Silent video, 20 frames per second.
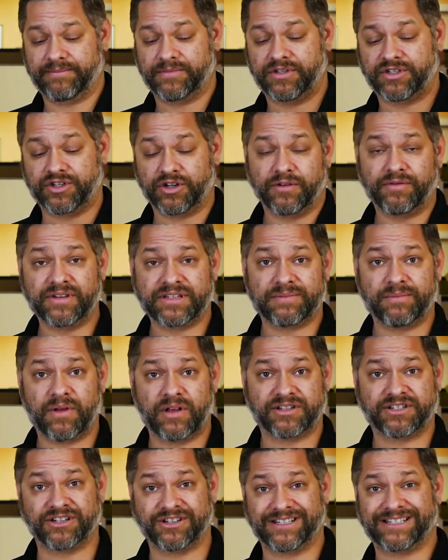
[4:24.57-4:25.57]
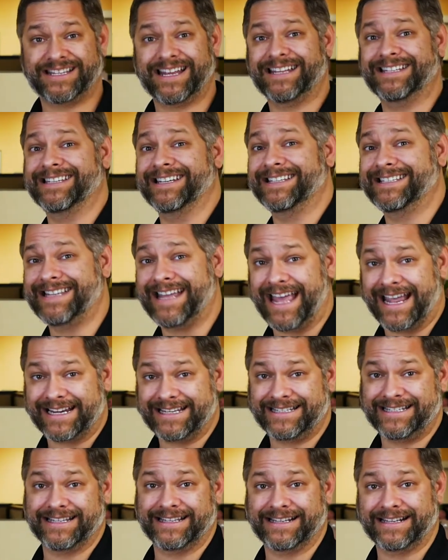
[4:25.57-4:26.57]
Service Monster sends a
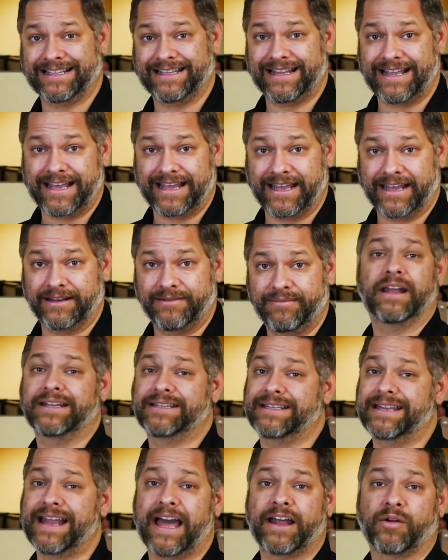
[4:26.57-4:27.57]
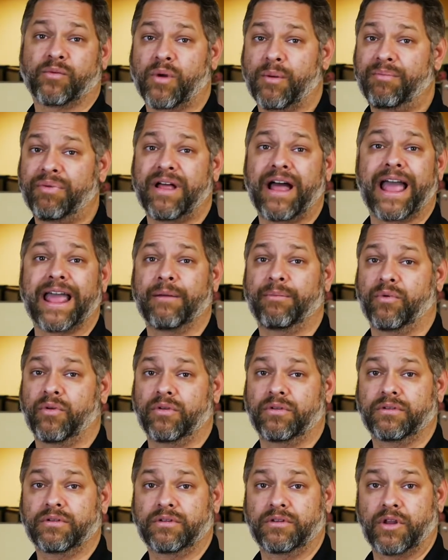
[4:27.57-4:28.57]
text to the client. It's not a
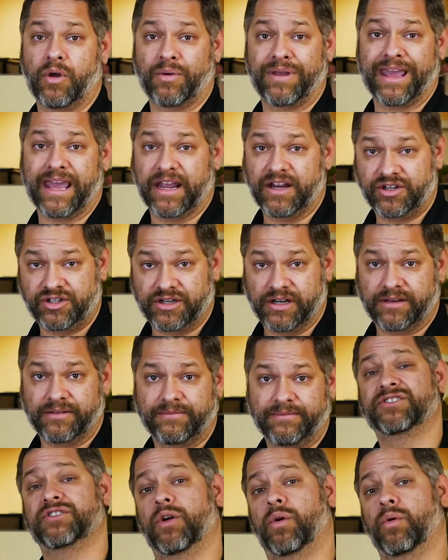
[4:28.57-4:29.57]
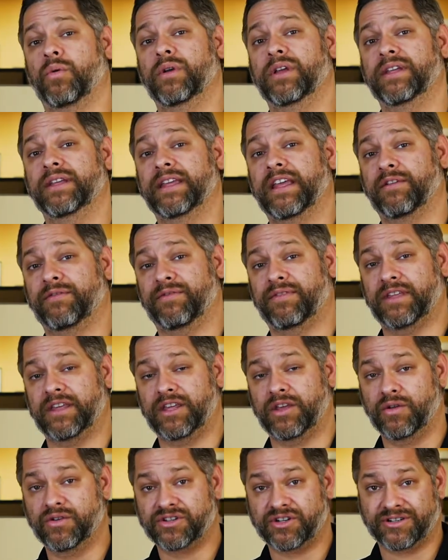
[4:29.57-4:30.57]
replyable location. So if the
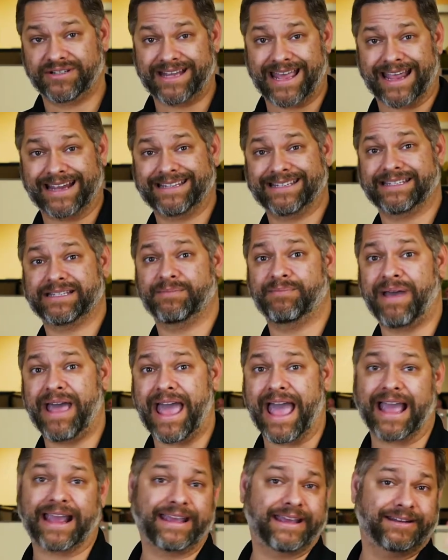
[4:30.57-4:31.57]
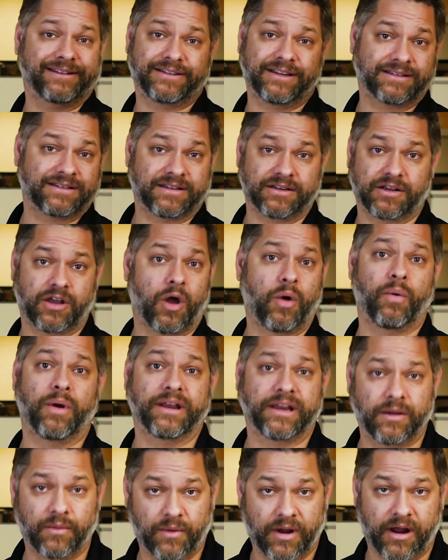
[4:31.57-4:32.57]
user texts back, it doesn't go
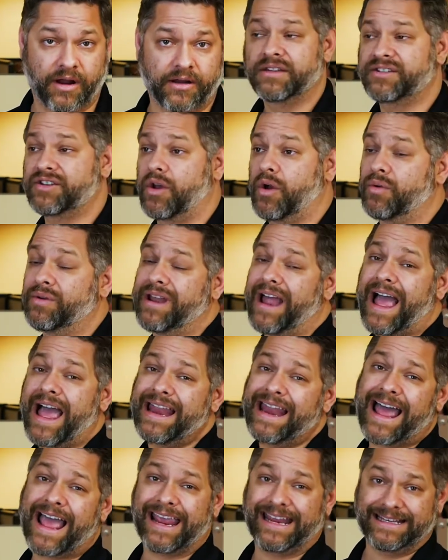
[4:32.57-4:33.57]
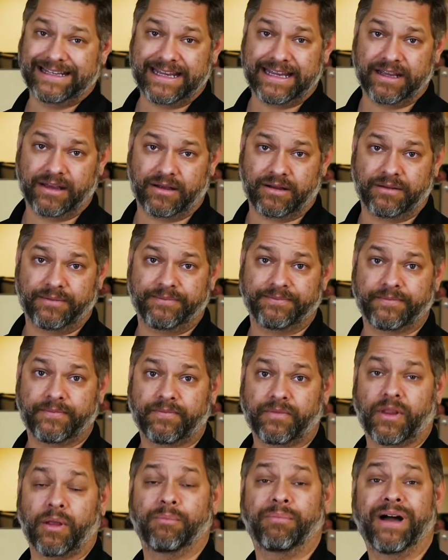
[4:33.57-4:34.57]
anywhere. So not ideal.
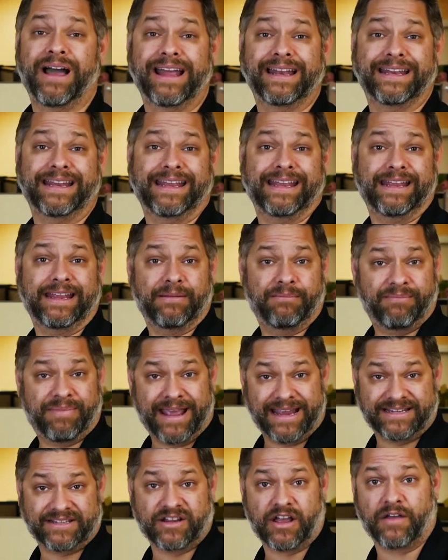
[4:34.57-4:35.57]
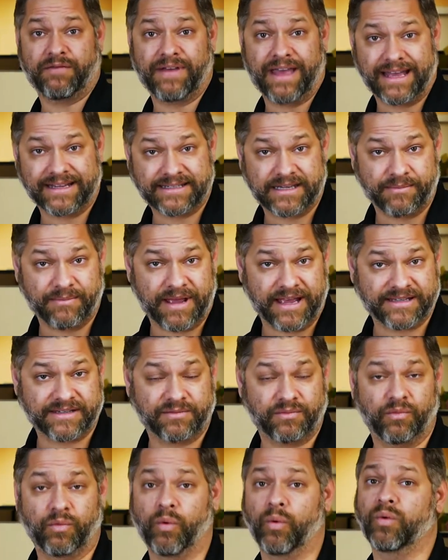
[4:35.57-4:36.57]
But based off SMS
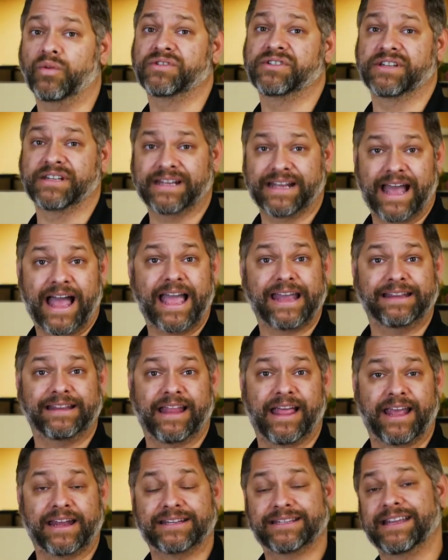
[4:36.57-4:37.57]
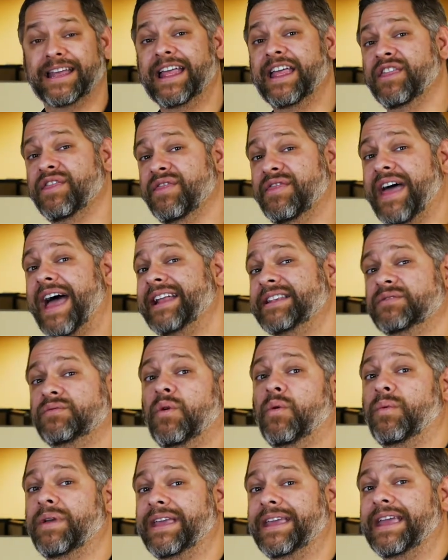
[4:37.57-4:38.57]
rules and guidelines, that's
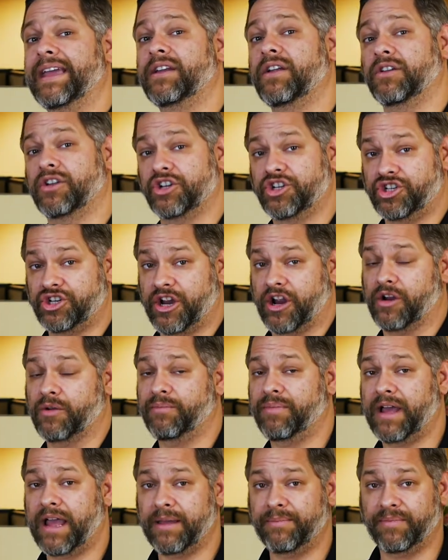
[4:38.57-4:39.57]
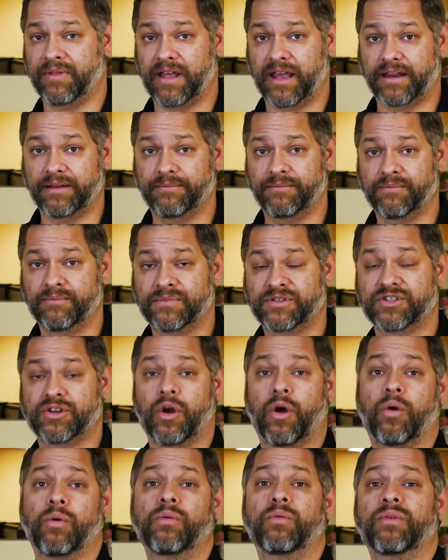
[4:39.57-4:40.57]
what we get on a shared pipeline.
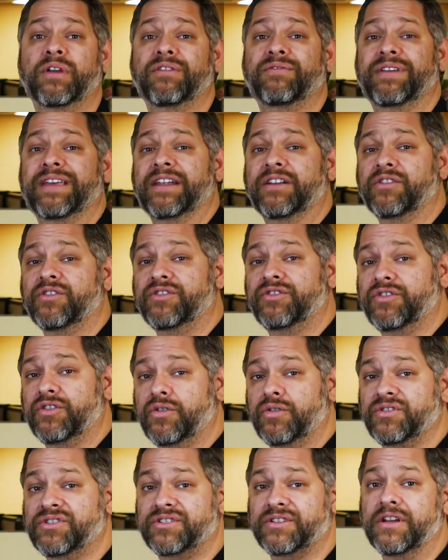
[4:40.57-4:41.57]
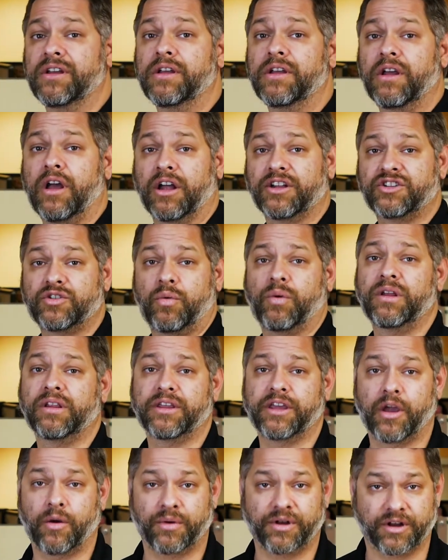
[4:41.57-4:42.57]
So we've introduced a
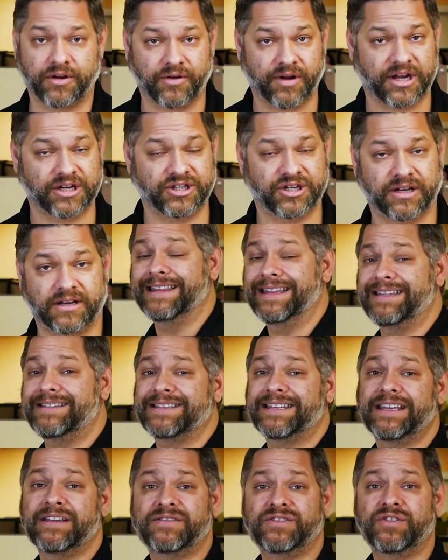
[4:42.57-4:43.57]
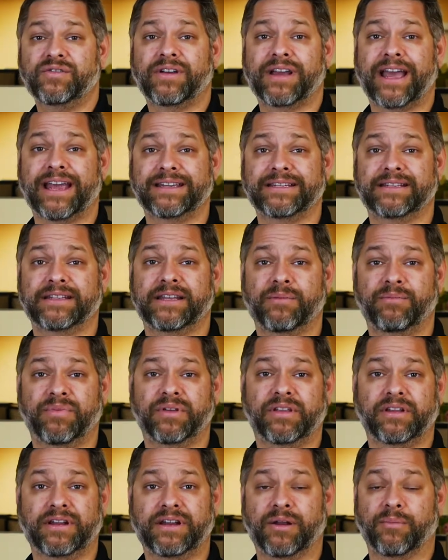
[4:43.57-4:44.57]
Twilio integration. This gives you guys the
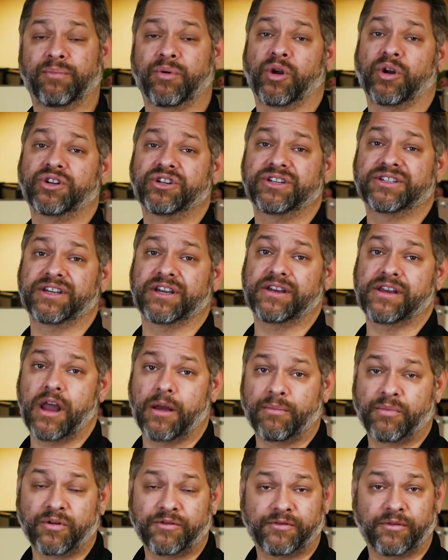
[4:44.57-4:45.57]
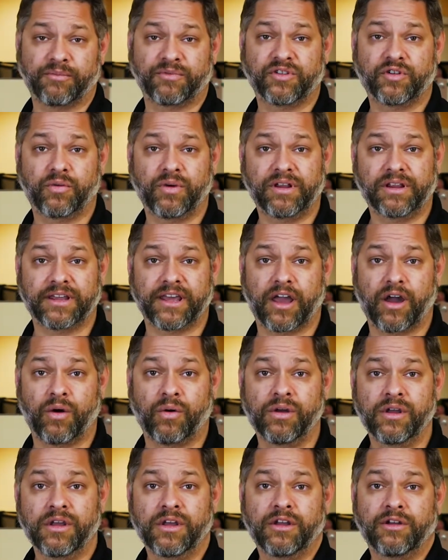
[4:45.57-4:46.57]
ability to purchase a number from
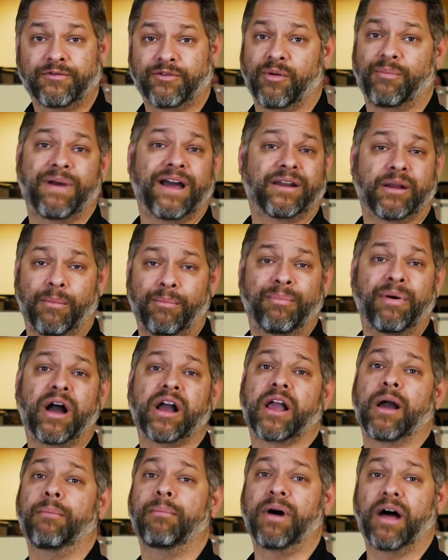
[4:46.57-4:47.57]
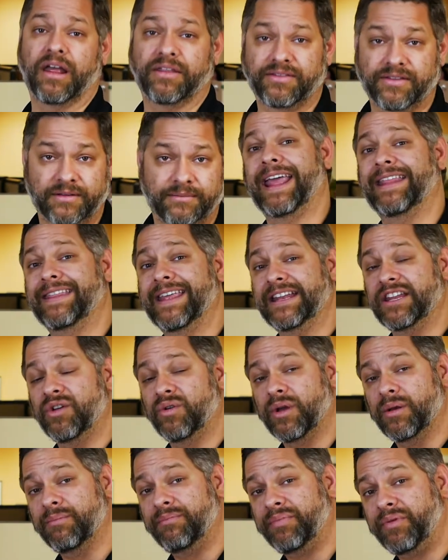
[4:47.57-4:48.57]
Twilio for about a buck a month. And then you
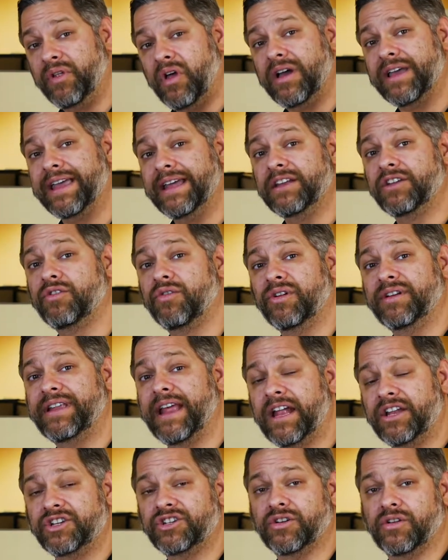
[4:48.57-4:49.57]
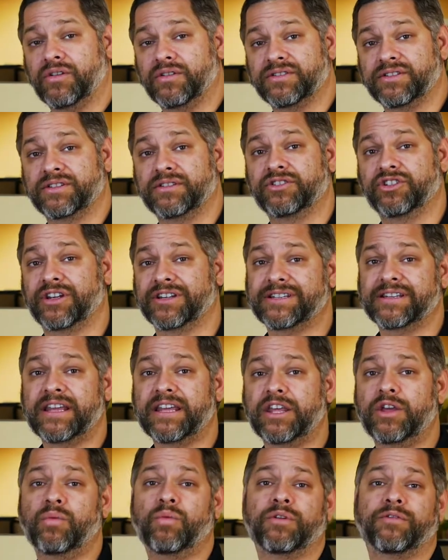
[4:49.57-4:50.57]
can plug in credentials just
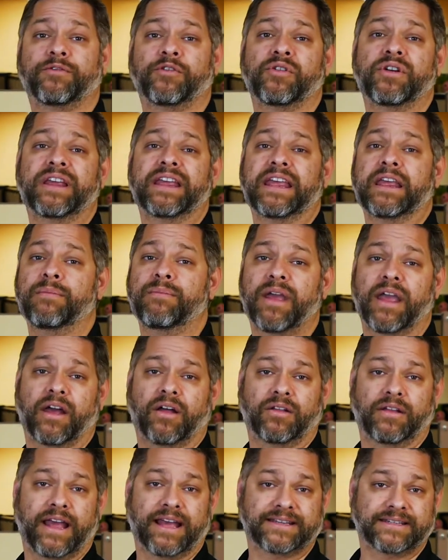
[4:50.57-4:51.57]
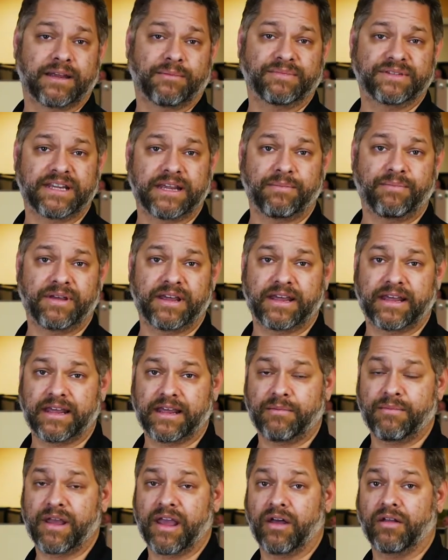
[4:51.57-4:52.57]
like you would for email, SMTP
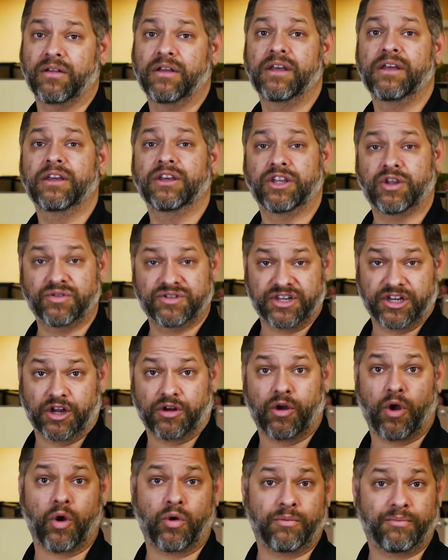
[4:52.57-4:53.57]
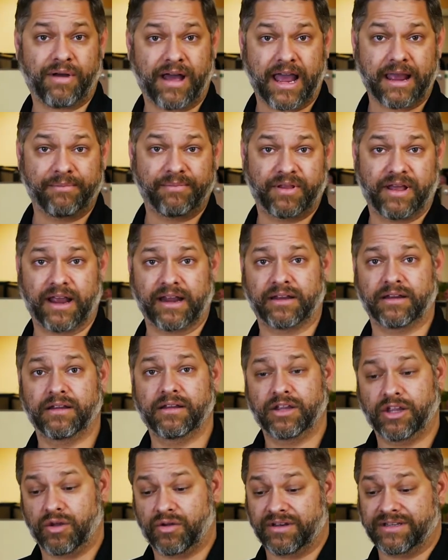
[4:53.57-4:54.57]
email, using your own pipeline.
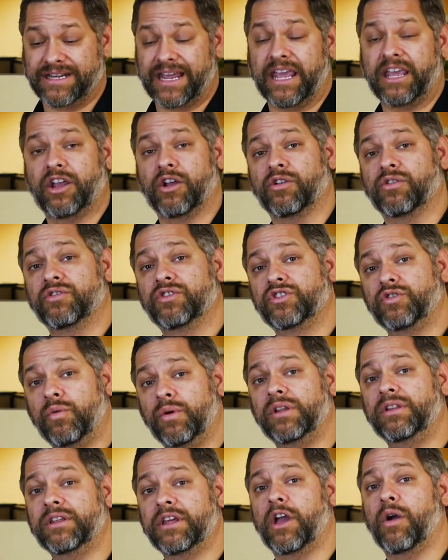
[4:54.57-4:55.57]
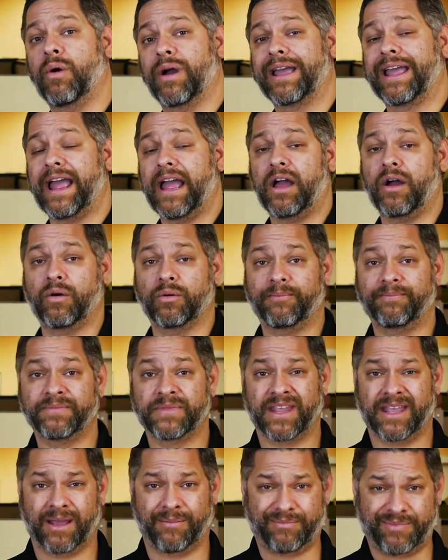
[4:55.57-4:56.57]
You can take your Twilio account
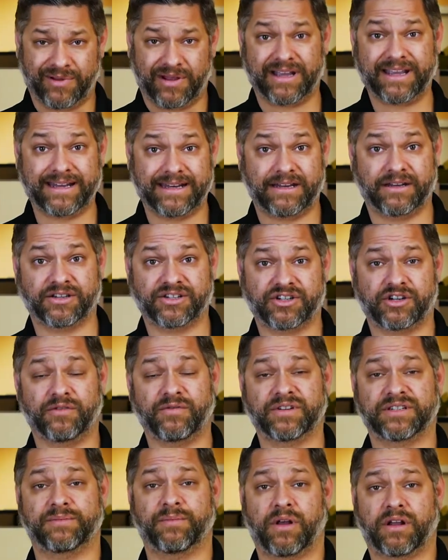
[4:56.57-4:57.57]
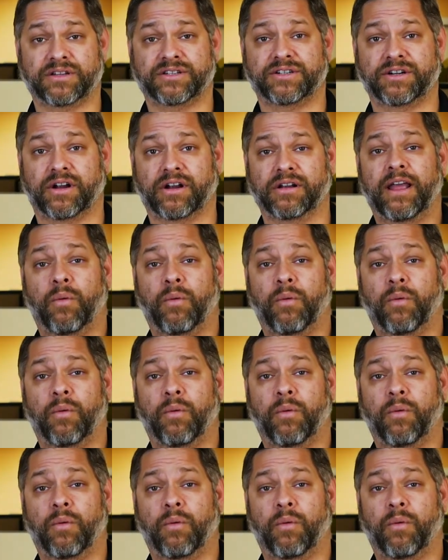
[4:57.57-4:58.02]
and plug it into Service Monster.